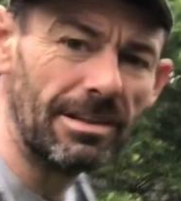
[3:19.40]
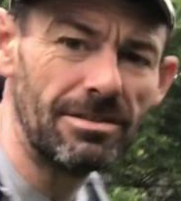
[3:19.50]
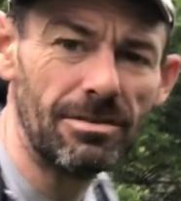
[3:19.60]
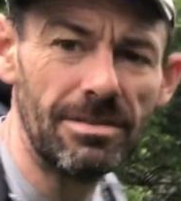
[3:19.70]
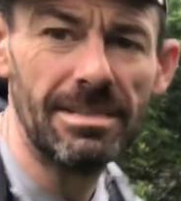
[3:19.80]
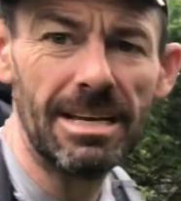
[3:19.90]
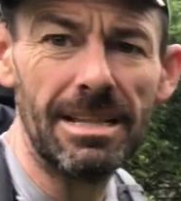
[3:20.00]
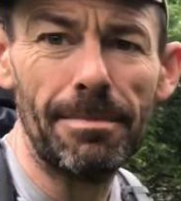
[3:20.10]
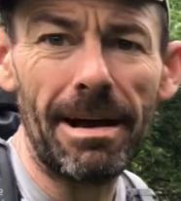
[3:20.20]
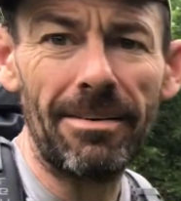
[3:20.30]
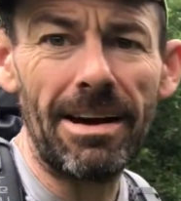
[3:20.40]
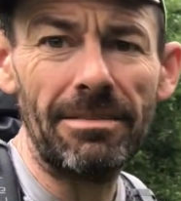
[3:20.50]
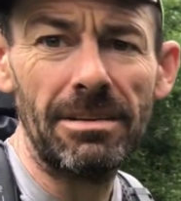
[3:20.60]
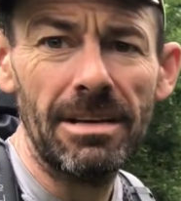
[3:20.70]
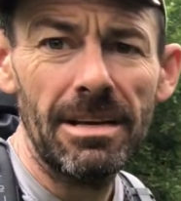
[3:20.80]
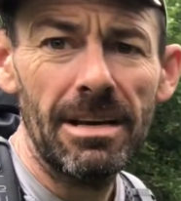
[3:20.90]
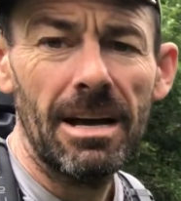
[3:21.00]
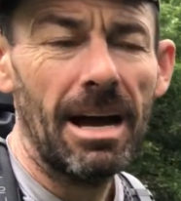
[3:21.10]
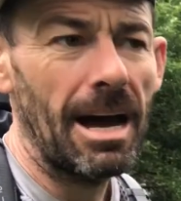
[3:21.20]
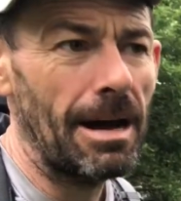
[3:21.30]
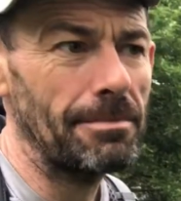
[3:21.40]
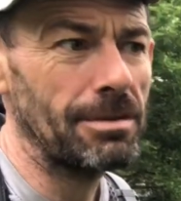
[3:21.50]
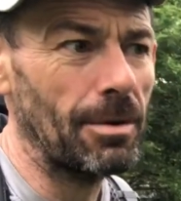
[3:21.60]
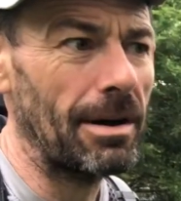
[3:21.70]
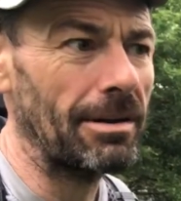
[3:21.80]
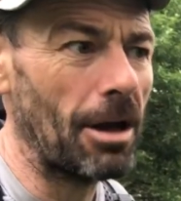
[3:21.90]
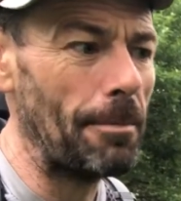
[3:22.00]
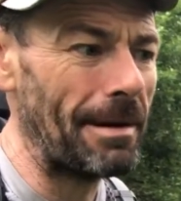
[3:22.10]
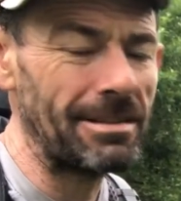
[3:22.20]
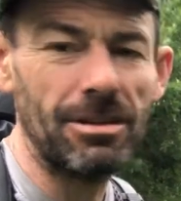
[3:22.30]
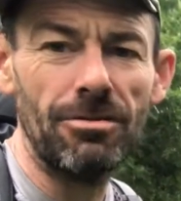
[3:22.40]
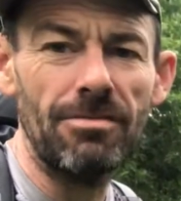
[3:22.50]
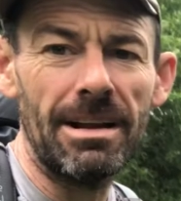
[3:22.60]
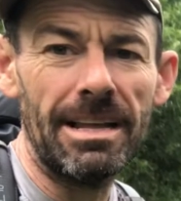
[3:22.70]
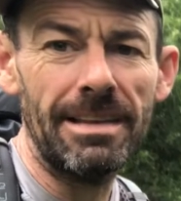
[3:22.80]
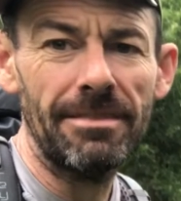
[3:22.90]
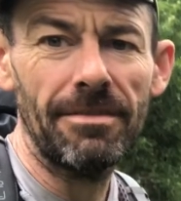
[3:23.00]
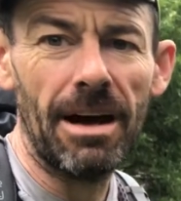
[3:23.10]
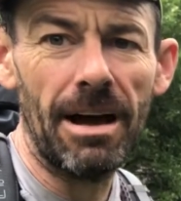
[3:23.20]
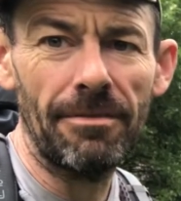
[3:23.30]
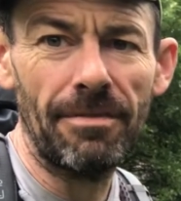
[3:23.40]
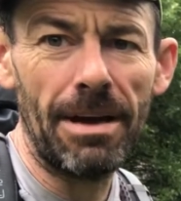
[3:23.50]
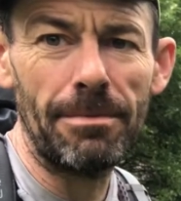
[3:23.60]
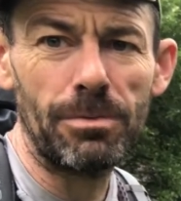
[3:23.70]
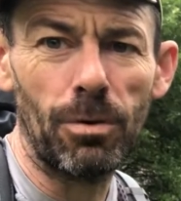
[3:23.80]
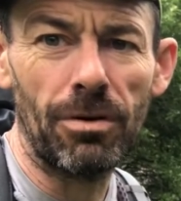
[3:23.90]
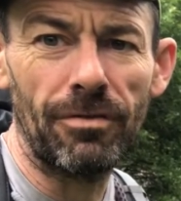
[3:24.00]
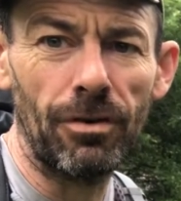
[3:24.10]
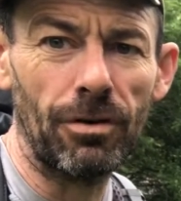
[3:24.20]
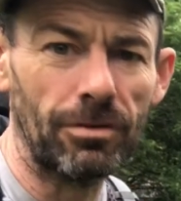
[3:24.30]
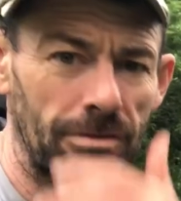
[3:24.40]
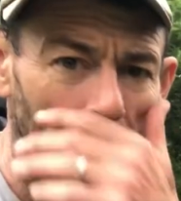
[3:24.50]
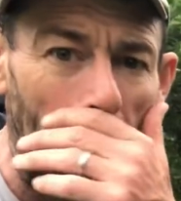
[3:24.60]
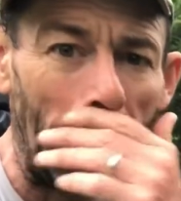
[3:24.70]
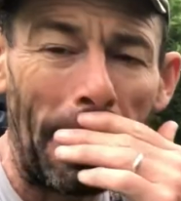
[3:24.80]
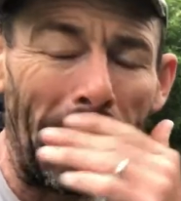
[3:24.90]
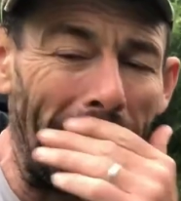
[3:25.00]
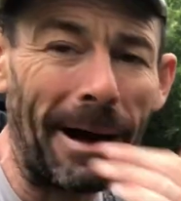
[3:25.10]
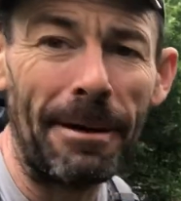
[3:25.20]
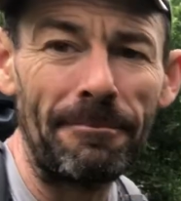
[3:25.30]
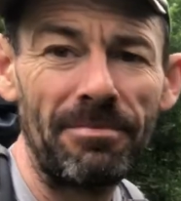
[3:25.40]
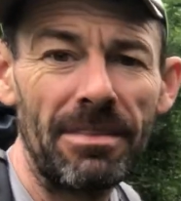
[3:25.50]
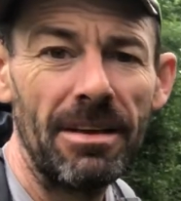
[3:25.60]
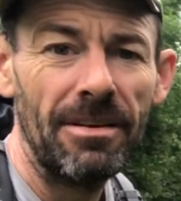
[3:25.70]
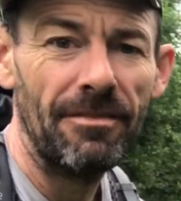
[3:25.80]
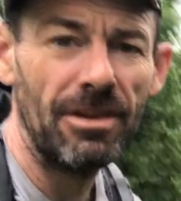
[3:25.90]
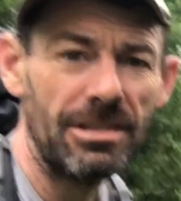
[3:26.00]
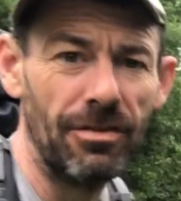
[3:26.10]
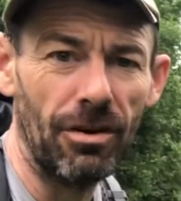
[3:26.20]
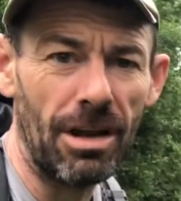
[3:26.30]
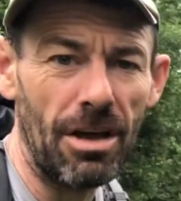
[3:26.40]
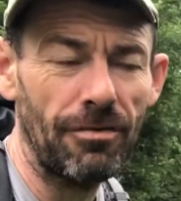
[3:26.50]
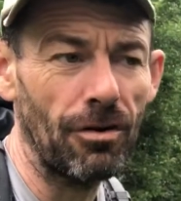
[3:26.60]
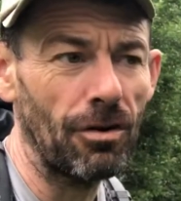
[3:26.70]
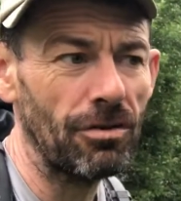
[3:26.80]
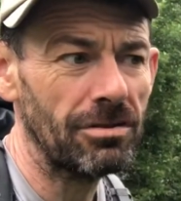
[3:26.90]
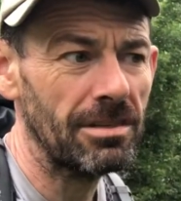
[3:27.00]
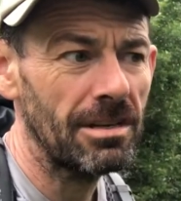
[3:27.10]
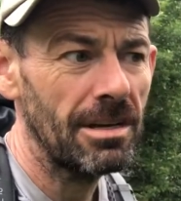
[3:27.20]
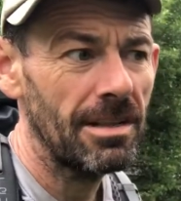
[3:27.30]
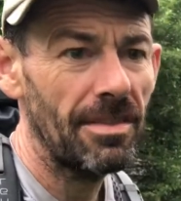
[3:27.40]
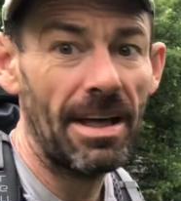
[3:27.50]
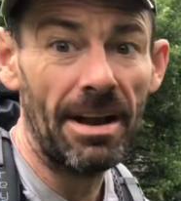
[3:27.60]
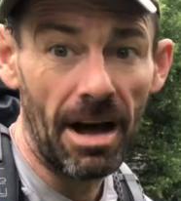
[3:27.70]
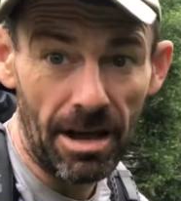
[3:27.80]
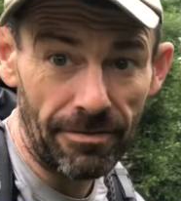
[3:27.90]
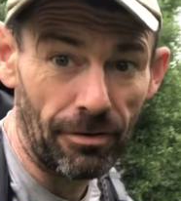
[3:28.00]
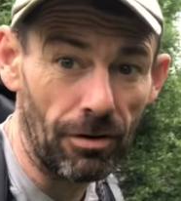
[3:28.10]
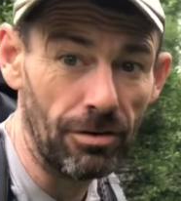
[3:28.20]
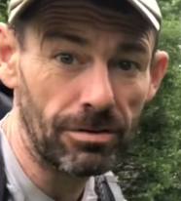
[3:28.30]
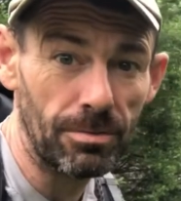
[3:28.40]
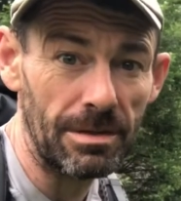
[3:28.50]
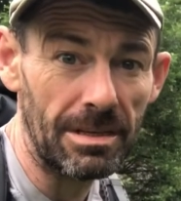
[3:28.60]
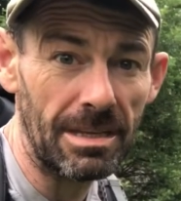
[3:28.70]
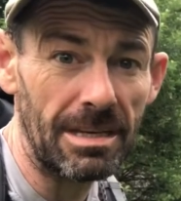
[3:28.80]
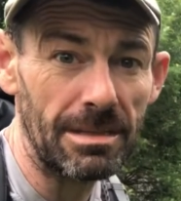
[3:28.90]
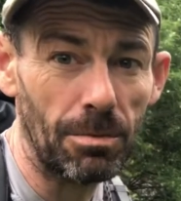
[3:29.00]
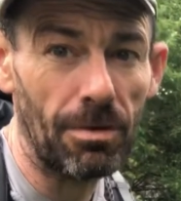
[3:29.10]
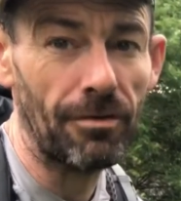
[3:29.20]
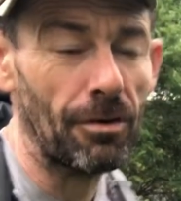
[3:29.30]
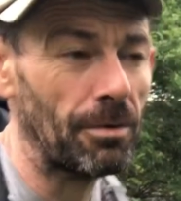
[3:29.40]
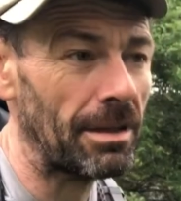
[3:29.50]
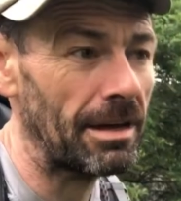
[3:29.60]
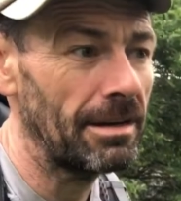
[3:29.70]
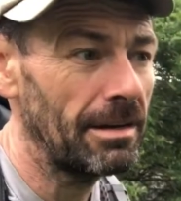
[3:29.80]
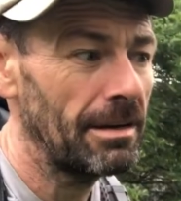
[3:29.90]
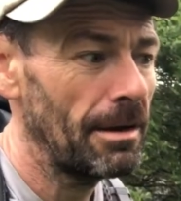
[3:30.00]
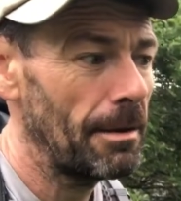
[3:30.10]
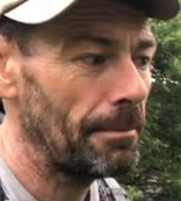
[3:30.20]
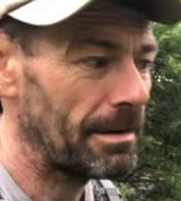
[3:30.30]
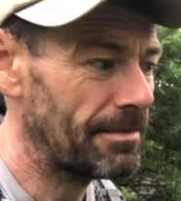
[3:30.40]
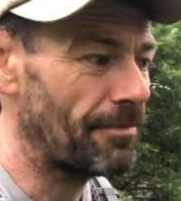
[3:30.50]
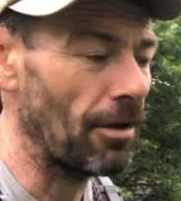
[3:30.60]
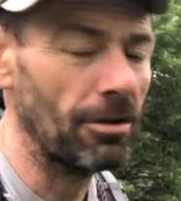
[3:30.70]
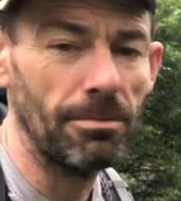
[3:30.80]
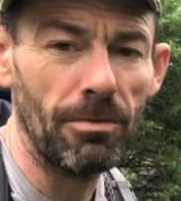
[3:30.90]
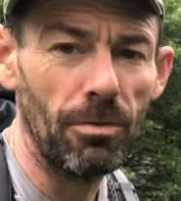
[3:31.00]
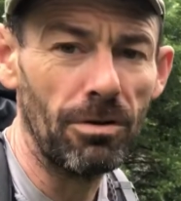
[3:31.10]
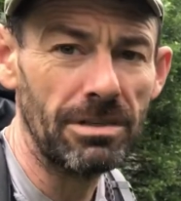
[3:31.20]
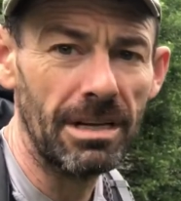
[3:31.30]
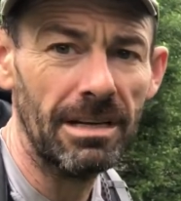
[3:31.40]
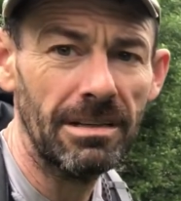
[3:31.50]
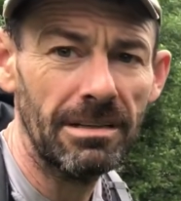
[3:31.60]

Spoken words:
as you can see in the background. So I'll go past 2 really famous waterfalls. First of all, Low Force, then High Force, which I think is the waterfall with the biggest volume of water